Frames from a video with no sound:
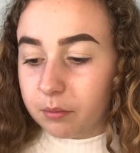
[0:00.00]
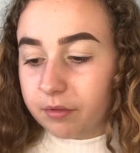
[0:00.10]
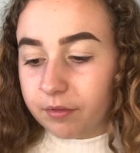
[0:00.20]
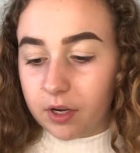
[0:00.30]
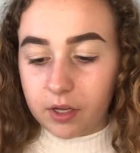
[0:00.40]
Number
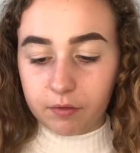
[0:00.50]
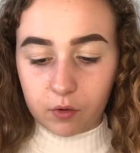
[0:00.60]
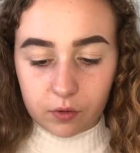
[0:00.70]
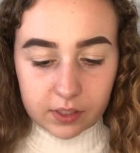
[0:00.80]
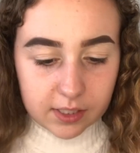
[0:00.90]
five
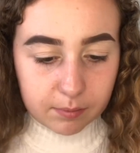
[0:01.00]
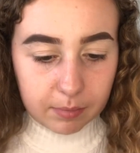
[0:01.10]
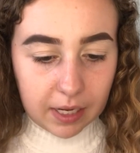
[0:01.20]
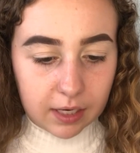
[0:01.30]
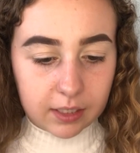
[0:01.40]
on this
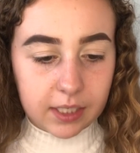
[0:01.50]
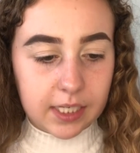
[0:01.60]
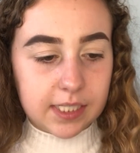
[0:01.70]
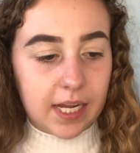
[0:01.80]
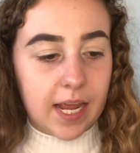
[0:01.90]
palette
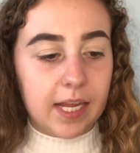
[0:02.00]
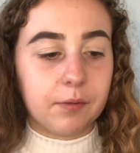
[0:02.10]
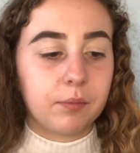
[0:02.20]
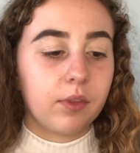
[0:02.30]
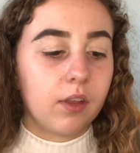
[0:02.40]
is a
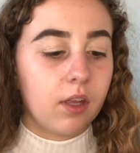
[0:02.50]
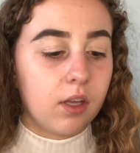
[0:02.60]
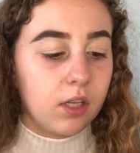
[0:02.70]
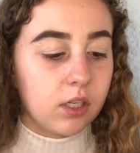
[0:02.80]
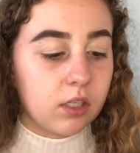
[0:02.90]

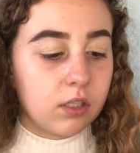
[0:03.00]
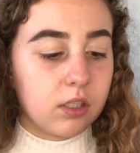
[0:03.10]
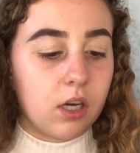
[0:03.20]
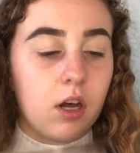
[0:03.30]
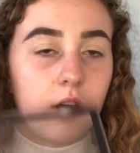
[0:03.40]

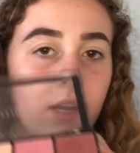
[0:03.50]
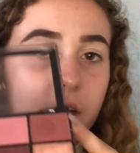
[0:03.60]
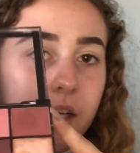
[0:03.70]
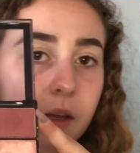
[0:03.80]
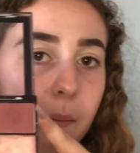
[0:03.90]

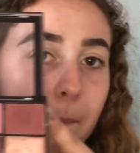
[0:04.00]
dark,